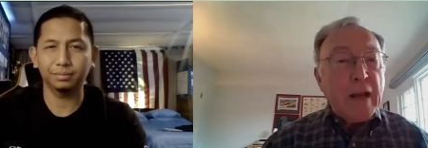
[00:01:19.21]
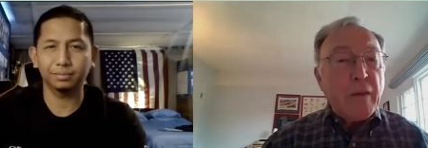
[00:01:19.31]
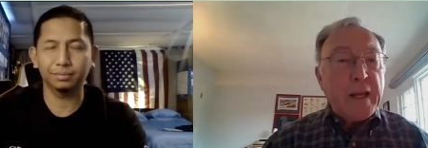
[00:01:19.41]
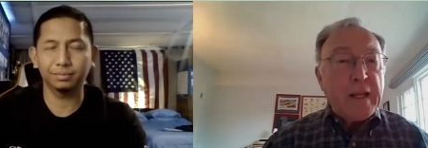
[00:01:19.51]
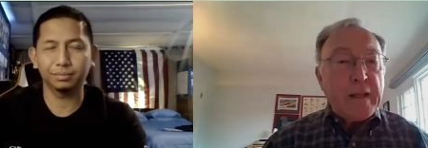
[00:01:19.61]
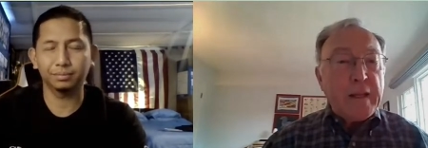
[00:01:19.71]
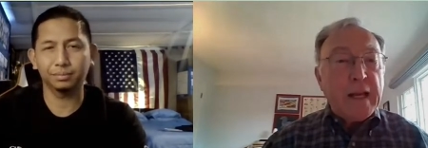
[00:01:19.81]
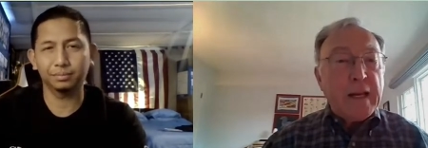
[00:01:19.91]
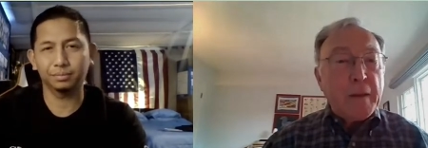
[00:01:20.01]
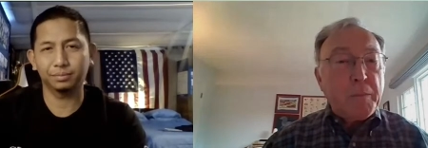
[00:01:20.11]
Speaker 1: how they
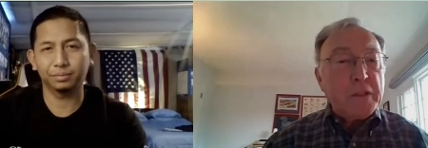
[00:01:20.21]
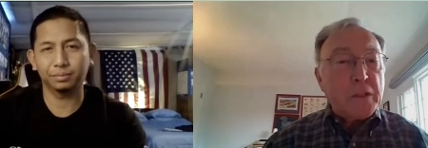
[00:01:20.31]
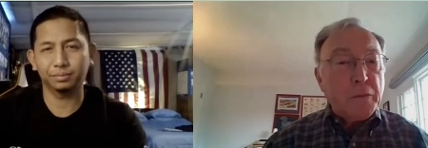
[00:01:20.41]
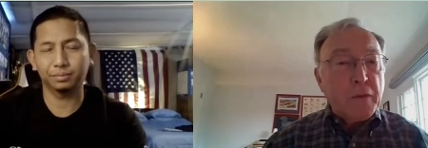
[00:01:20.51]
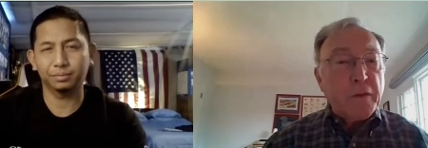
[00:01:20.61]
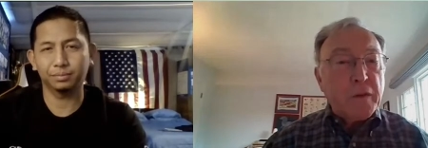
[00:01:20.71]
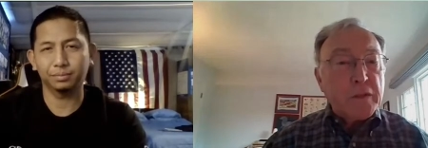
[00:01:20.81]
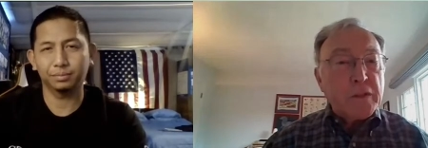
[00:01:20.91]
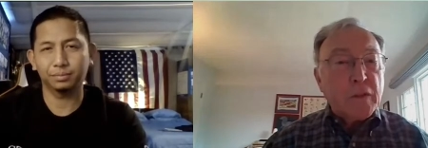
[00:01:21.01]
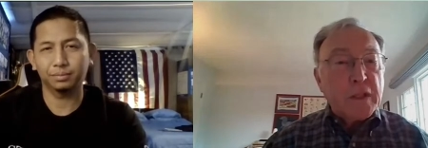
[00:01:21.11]
end up as a
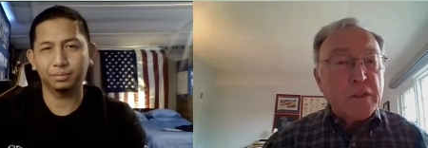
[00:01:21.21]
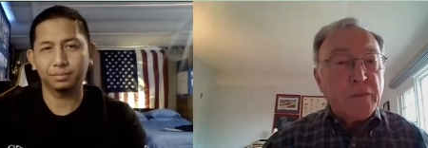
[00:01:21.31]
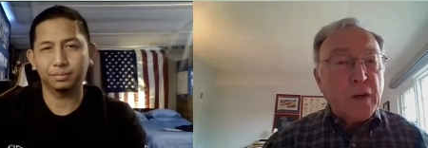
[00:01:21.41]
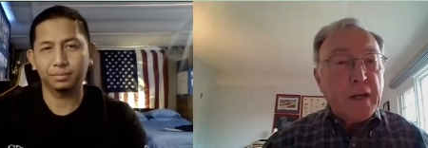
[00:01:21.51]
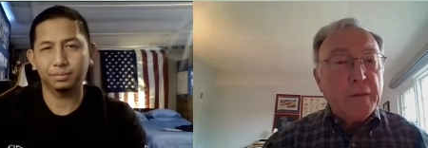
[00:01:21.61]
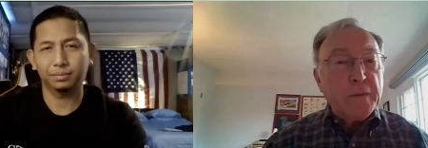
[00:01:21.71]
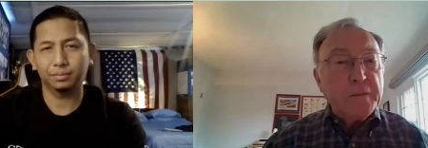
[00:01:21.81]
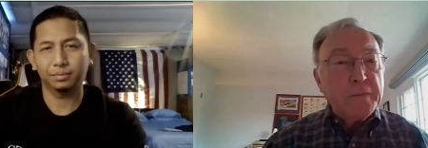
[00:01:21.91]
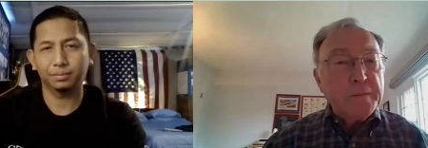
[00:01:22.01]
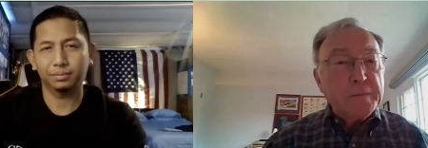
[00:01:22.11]
referral source for you.
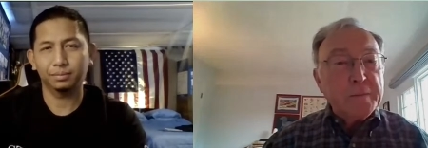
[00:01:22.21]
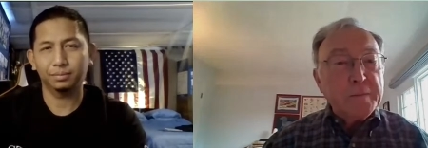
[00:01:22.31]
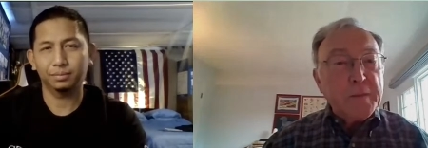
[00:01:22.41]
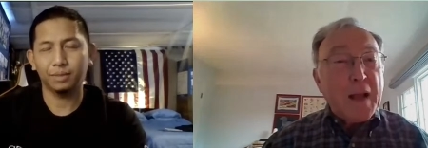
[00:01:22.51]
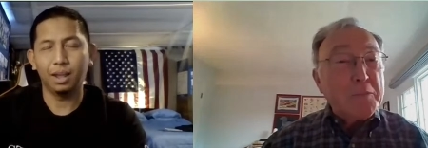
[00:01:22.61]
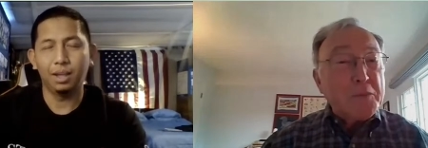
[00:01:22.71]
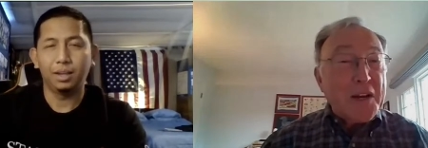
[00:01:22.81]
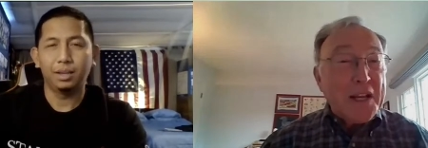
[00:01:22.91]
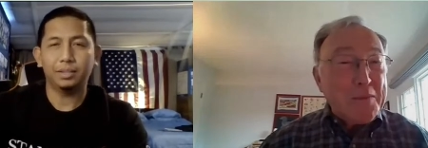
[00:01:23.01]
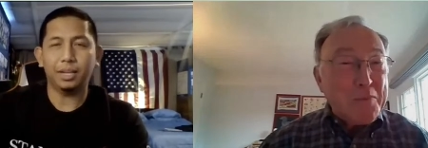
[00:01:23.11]
I'm
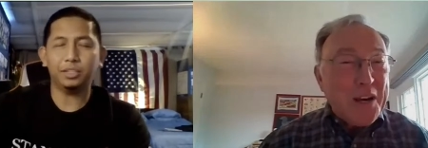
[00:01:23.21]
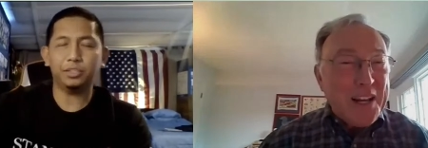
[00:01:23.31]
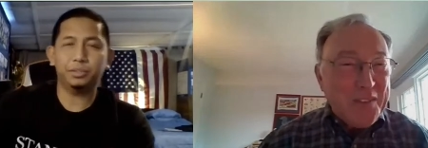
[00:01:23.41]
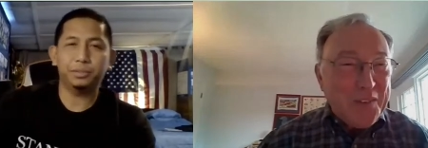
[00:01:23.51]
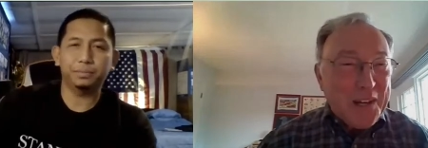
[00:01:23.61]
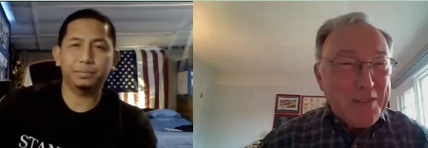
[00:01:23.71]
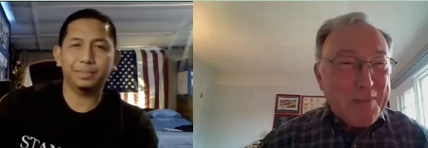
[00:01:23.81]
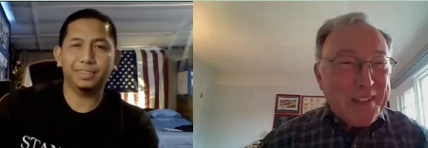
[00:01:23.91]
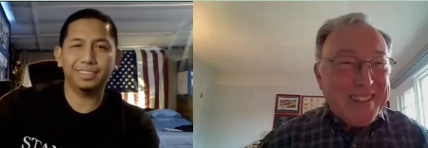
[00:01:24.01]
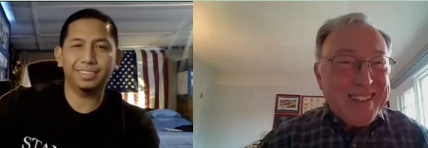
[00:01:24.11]
sorry. Good morning,
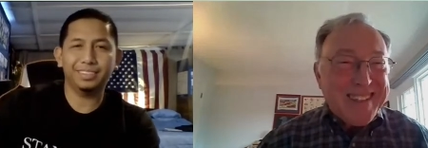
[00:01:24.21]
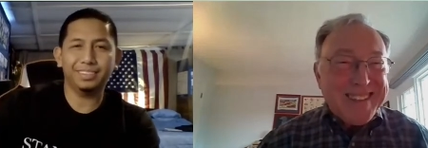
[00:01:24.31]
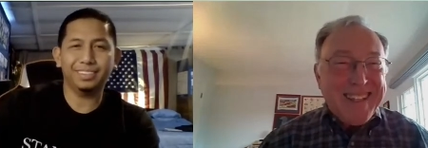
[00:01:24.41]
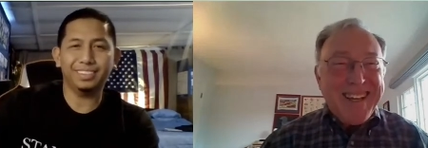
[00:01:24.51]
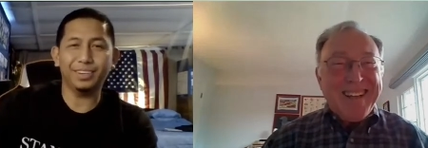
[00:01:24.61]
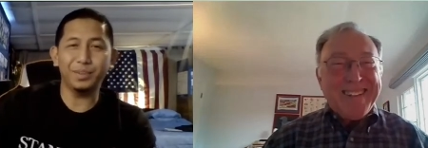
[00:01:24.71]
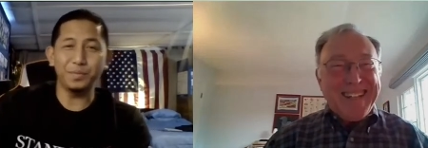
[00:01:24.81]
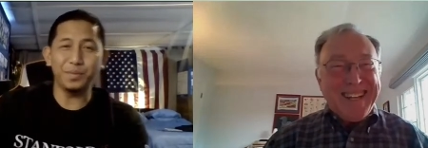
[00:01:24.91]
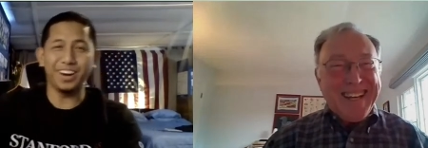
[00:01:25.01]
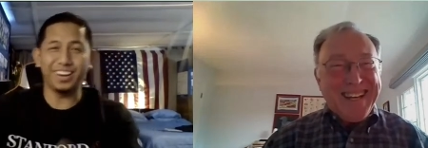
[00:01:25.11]
Philip. It's good to see you. Good
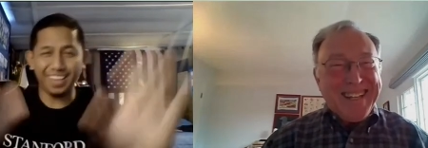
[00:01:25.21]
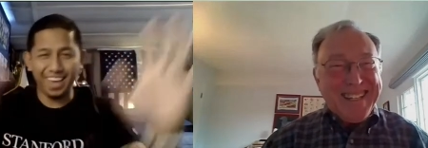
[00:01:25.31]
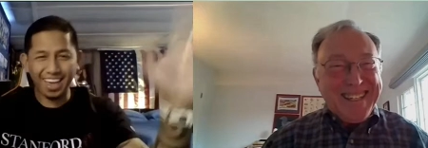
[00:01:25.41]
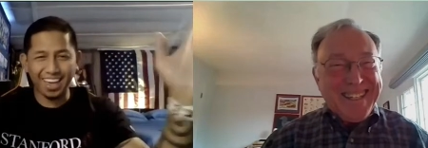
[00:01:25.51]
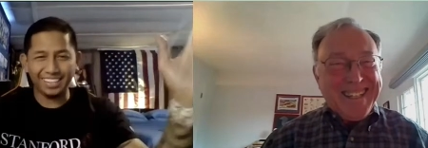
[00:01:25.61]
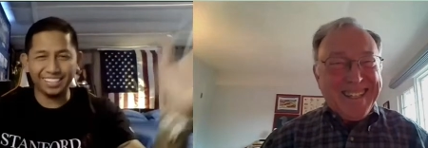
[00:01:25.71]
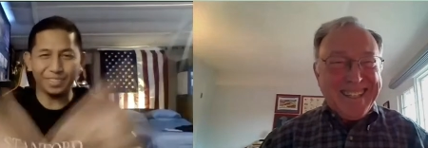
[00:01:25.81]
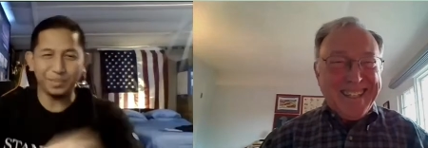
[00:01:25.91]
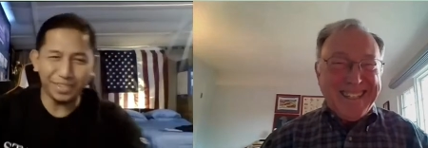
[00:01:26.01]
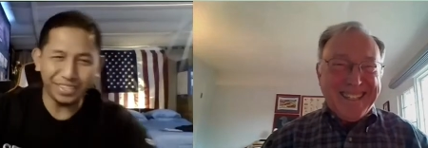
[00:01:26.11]
morning.
Speaker 2: Yes.
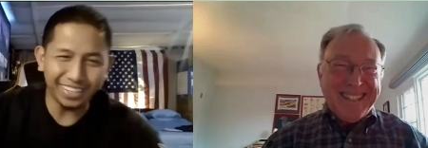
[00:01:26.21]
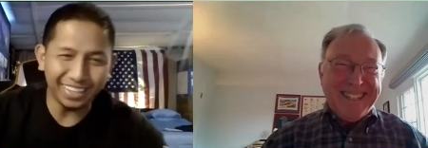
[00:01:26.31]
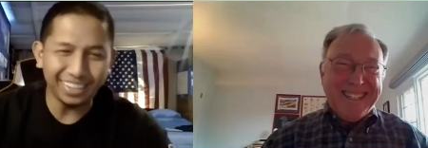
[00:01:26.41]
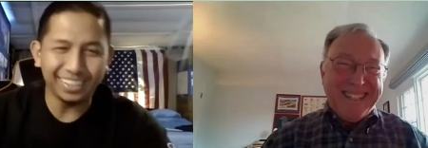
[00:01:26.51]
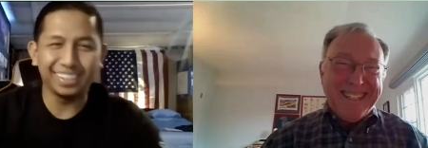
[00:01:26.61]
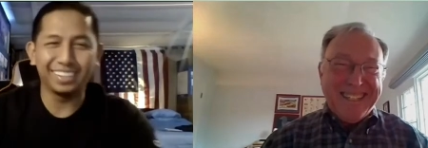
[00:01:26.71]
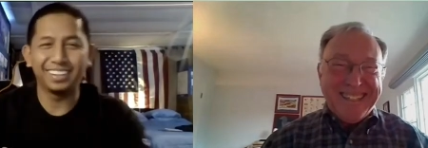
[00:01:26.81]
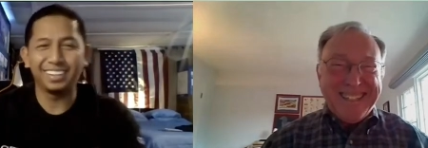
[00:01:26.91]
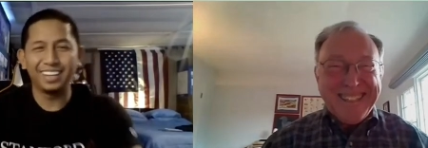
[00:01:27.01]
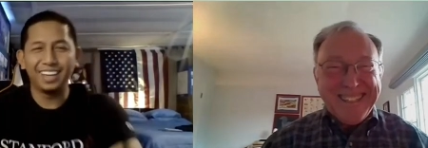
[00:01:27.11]
Good morning.
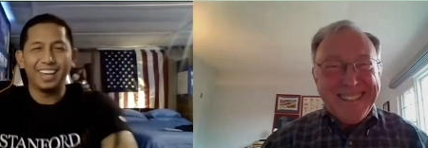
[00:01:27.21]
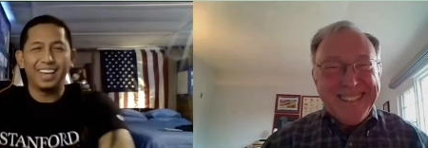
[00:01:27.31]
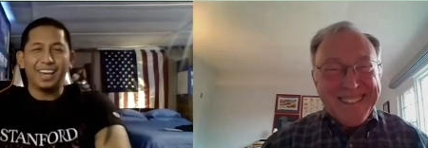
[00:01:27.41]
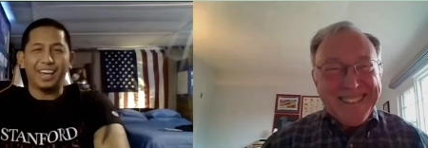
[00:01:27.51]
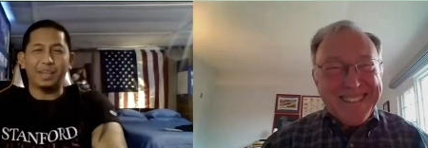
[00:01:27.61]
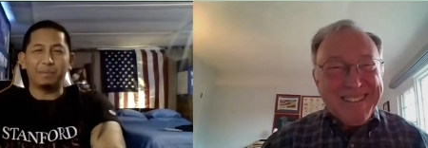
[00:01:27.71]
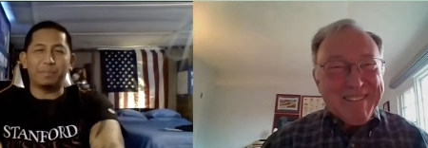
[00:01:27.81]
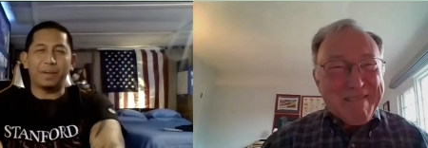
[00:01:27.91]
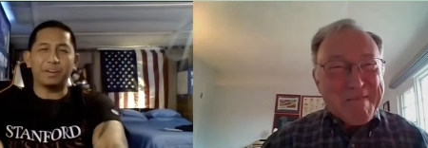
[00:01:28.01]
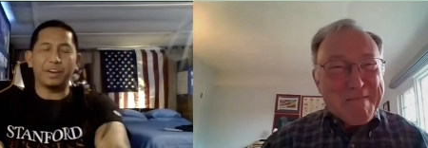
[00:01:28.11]
And I'm
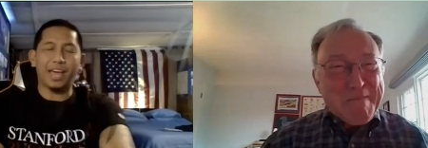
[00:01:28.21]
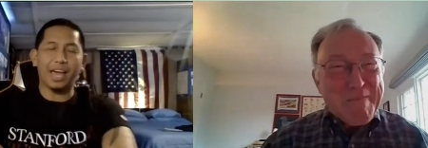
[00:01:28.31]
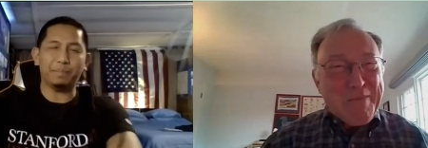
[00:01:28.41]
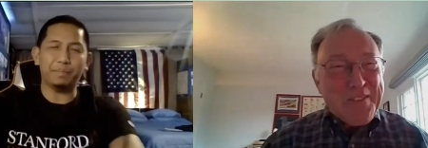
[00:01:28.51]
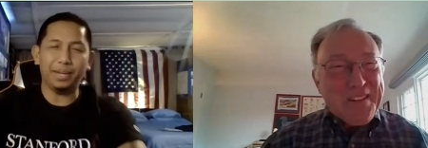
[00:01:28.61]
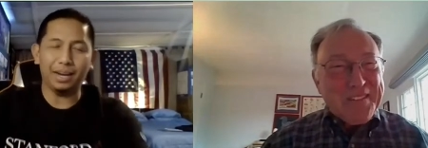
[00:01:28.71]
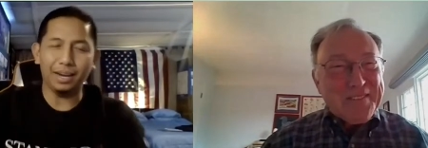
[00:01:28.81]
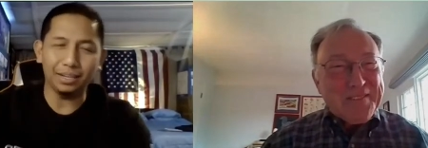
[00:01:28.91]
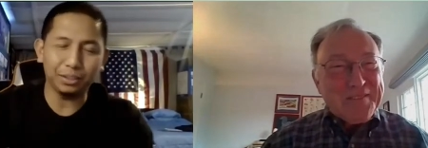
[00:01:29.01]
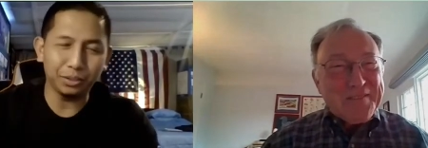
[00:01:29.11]
very happy
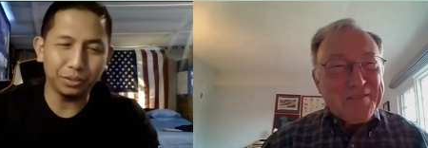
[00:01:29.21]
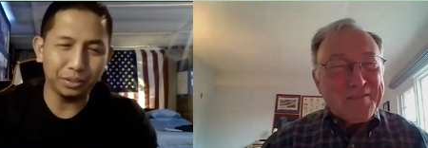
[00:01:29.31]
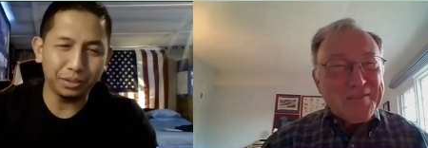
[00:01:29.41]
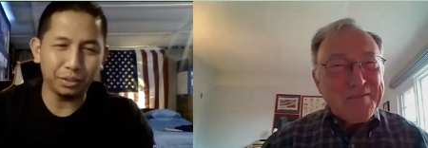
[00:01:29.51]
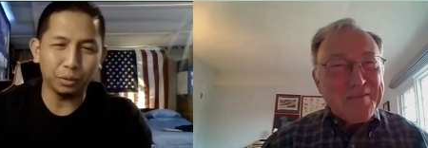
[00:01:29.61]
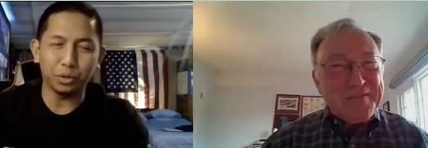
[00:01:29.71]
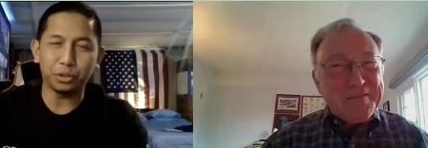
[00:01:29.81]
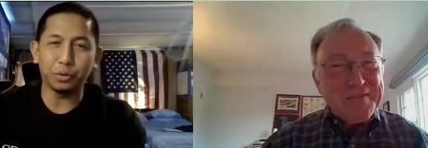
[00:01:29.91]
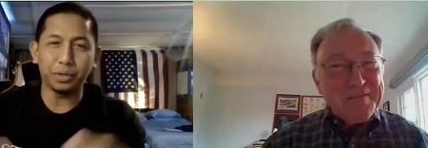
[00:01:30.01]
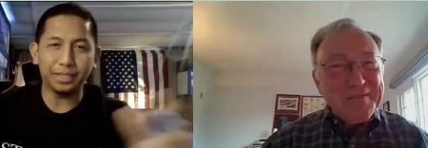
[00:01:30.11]
uh,
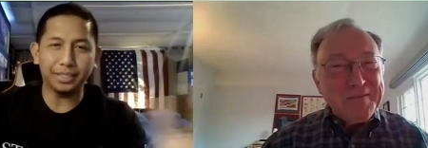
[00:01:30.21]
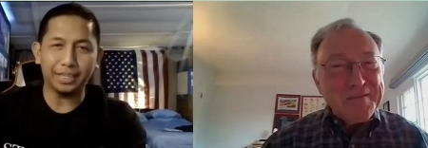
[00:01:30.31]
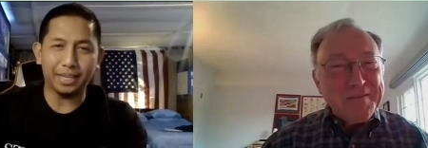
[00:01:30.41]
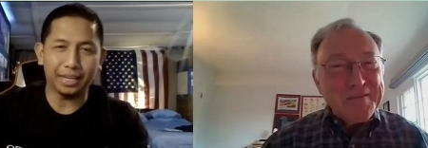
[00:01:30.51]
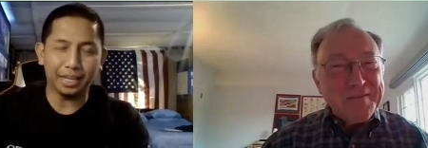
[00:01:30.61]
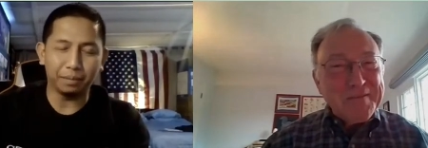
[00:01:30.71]
we're doing this again.